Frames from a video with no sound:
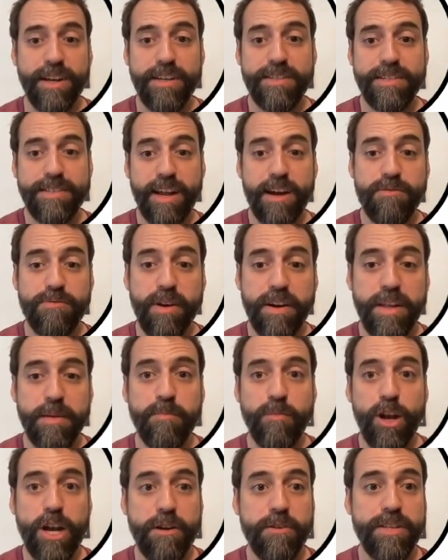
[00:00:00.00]
and start running
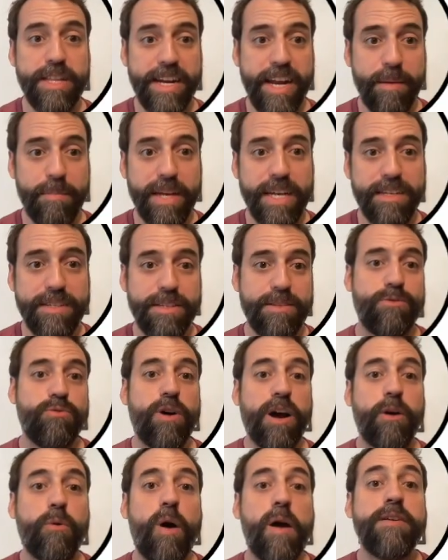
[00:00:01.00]
molecular dynamics to
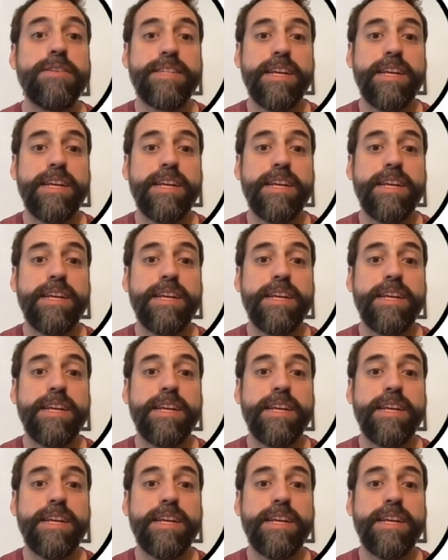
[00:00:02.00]
acquire